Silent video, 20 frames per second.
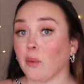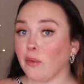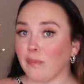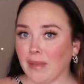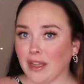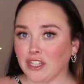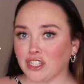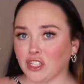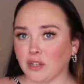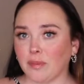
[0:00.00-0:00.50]
I would
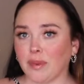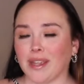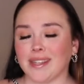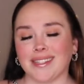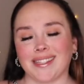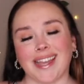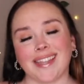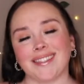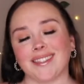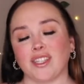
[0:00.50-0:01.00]
mention because
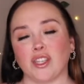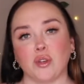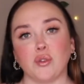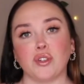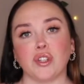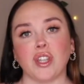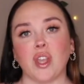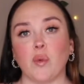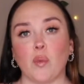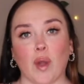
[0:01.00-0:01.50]
that's
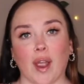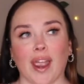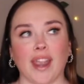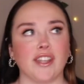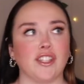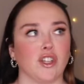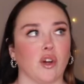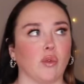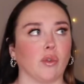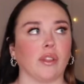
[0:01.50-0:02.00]
usually why I
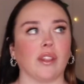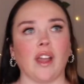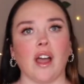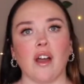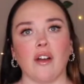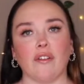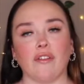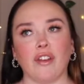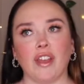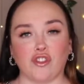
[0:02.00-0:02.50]
don't
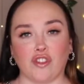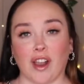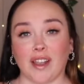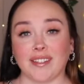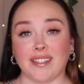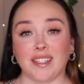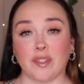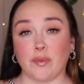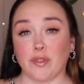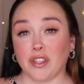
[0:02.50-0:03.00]
love
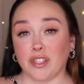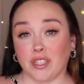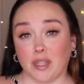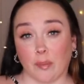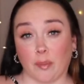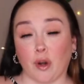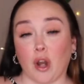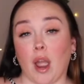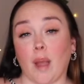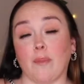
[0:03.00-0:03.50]
dresses with a
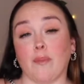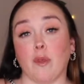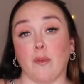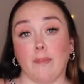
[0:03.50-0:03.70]
zipper up the